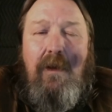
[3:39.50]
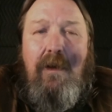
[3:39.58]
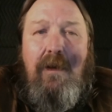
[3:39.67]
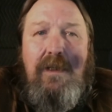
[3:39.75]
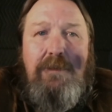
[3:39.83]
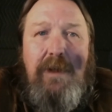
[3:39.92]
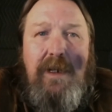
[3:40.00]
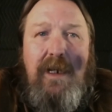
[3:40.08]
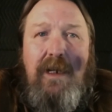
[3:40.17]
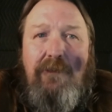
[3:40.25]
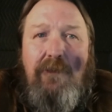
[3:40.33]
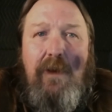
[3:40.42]

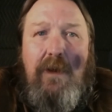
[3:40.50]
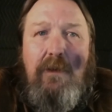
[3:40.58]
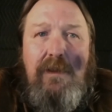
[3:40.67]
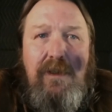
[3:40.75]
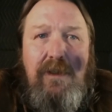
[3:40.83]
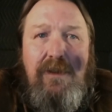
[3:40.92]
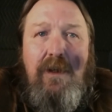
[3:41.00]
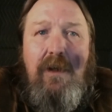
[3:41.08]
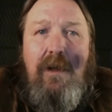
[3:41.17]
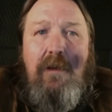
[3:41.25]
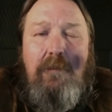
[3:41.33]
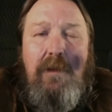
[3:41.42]
Speaking of frequencies,
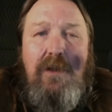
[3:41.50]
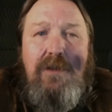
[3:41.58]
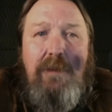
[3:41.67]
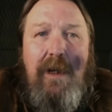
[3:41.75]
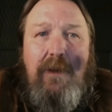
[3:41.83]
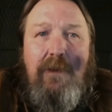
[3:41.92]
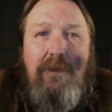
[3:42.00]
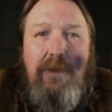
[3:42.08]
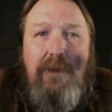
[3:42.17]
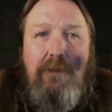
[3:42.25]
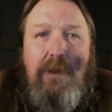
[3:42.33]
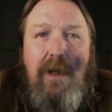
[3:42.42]
most
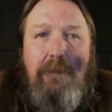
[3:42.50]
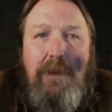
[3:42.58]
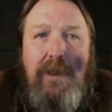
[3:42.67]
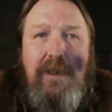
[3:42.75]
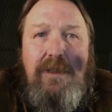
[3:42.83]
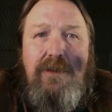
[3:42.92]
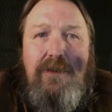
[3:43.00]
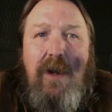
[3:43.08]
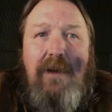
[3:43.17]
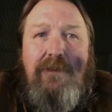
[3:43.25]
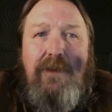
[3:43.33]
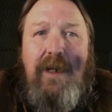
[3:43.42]
microphone companies
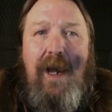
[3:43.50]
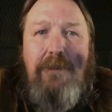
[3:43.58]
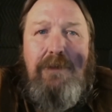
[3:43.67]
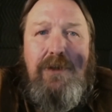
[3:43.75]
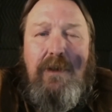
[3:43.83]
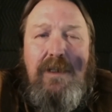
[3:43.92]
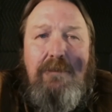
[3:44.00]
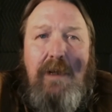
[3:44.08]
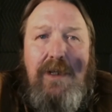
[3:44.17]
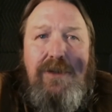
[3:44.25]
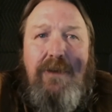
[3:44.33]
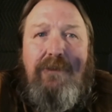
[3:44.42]
strive to capture as
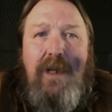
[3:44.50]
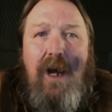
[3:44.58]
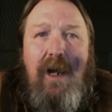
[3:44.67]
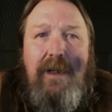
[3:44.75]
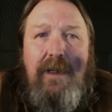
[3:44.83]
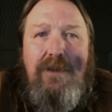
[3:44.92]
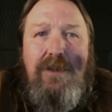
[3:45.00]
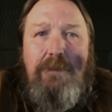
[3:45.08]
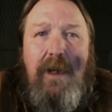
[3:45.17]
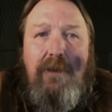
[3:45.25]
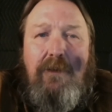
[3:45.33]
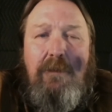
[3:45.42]
much of the audio
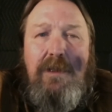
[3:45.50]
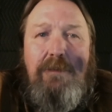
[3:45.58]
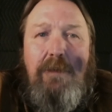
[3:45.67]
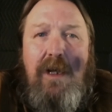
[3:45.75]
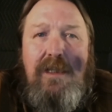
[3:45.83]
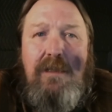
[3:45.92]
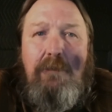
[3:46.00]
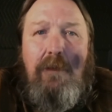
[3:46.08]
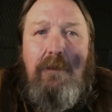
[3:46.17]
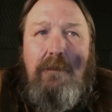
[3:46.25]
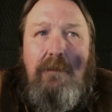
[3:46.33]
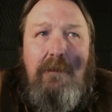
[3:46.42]
spectrum as possible,
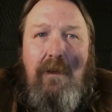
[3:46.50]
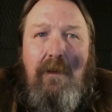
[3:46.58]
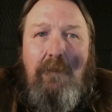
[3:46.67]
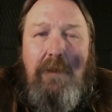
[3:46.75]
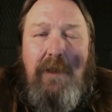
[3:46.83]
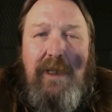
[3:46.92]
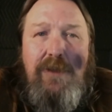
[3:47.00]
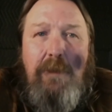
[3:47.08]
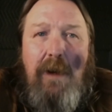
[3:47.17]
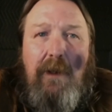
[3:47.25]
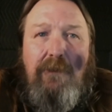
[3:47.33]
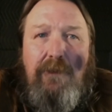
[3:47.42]
but each
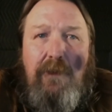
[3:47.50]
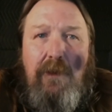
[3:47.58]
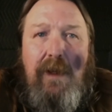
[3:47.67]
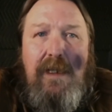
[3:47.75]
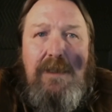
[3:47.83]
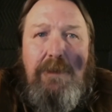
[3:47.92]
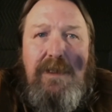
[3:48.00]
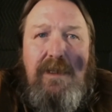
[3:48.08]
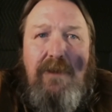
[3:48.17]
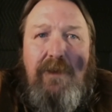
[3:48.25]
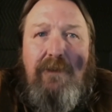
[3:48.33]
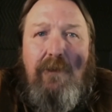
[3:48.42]
microphone has
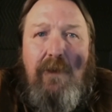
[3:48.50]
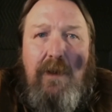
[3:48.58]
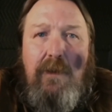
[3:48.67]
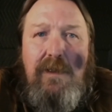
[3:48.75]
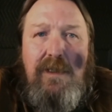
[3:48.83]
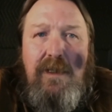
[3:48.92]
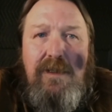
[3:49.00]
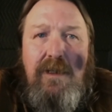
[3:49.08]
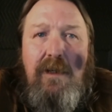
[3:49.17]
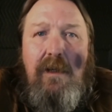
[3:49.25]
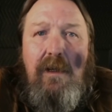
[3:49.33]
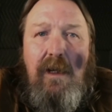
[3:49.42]
specific frequencies
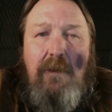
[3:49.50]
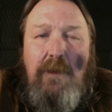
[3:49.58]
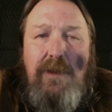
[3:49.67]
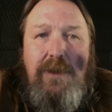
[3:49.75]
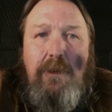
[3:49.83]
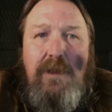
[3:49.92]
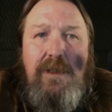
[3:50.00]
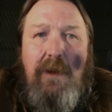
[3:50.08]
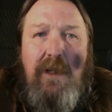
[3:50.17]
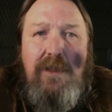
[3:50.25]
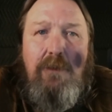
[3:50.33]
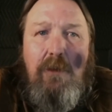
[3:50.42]
at which it
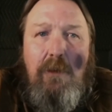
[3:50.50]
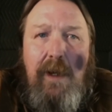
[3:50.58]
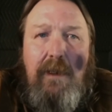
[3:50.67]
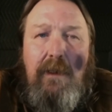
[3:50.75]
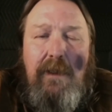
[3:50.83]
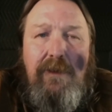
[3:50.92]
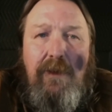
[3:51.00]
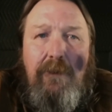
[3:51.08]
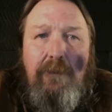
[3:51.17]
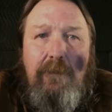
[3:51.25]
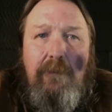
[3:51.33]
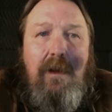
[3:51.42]
responds more readily to.
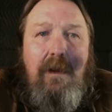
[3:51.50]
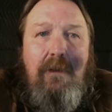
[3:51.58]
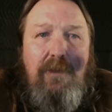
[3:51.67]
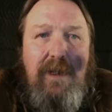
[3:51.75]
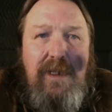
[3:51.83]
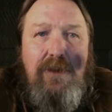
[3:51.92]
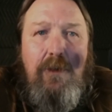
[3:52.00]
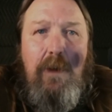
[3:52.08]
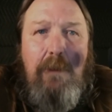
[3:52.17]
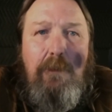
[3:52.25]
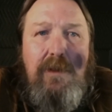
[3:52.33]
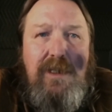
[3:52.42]
These are
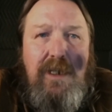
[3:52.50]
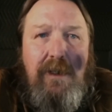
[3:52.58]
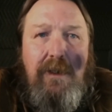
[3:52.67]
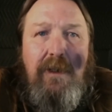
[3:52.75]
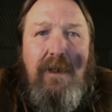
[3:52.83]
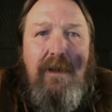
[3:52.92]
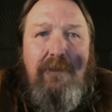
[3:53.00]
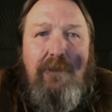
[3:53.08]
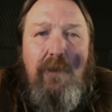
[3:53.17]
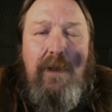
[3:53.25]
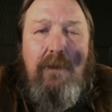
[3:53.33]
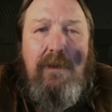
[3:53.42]
represented in a
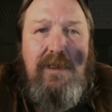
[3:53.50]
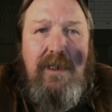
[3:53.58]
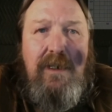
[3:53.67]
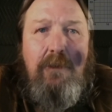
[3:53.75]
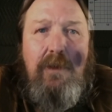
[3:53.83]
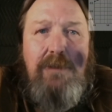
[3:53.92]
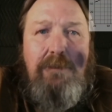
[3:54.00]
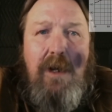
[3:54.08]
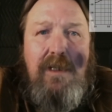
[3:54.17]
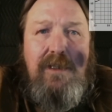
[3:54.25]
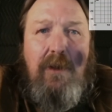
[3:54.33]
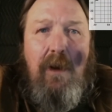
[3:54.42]
frequency
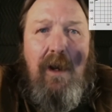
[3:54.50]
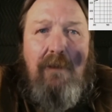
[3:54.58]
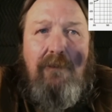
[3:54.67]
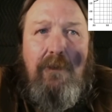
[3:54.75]
response graph.